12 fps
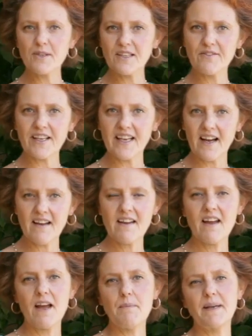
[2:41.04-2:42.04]
bougainvillea
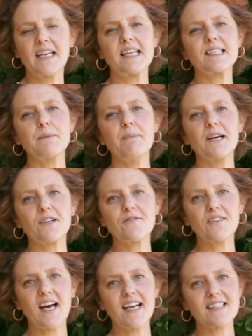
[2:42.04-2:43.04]
because the
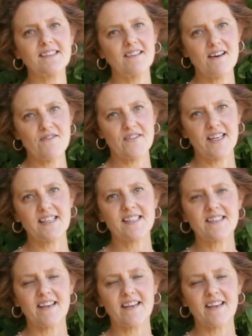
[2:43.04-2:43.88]
butterflies love this.